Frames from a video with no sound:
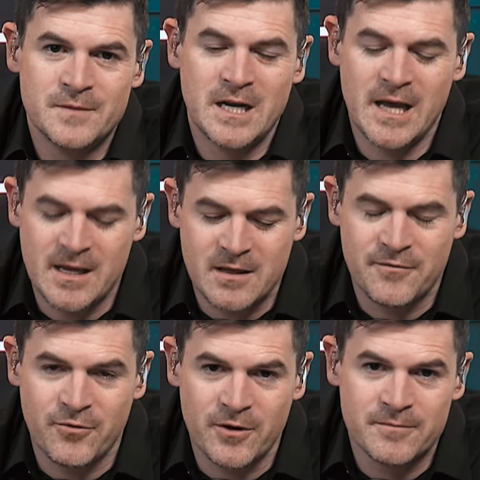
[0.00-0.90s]
And I hate
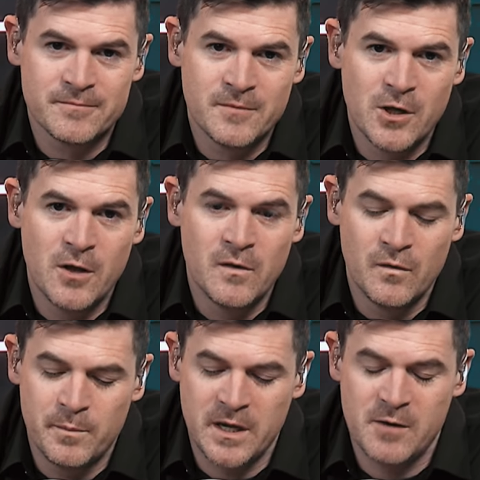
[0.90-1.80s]
that for you.
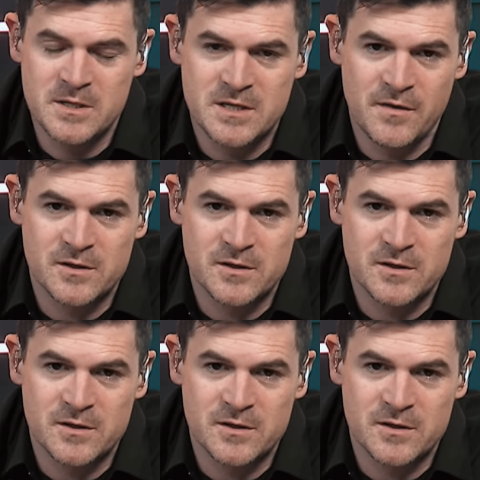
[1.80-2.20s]
But hear me say